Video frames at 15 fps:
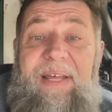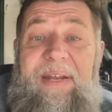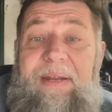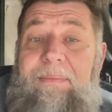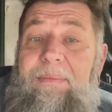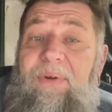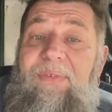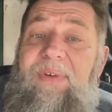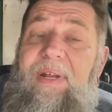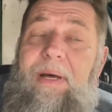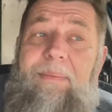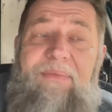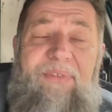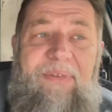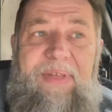in it, move it
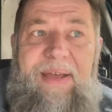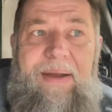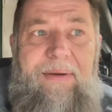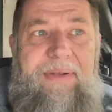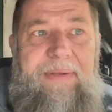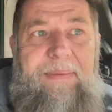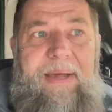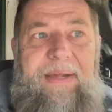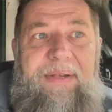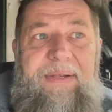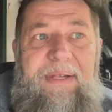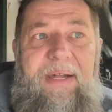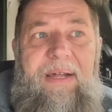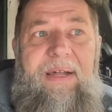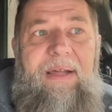up for the
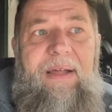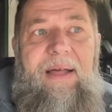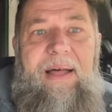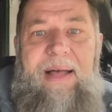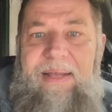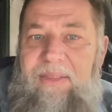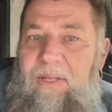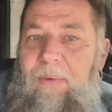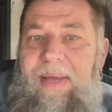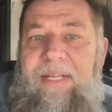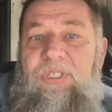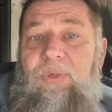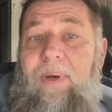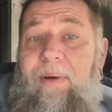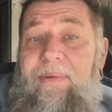airspace. I could throw
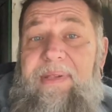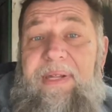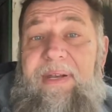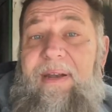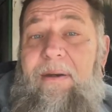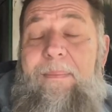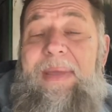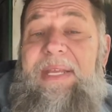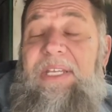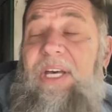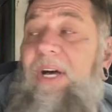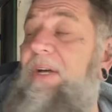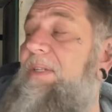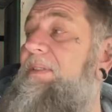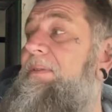812s in there and be
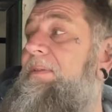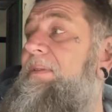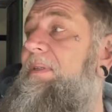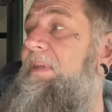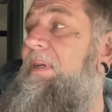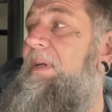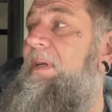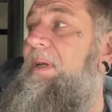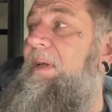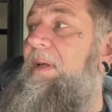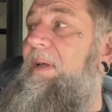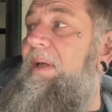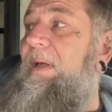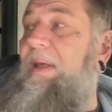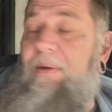done.
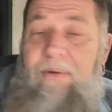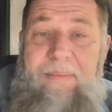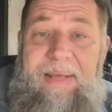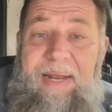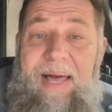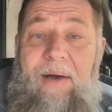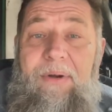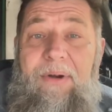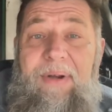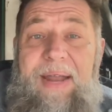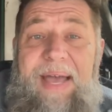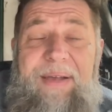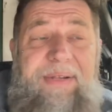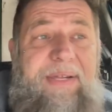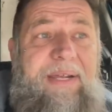And it would be louder and
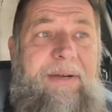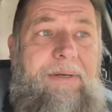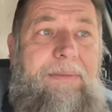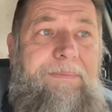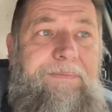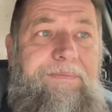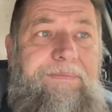nastier.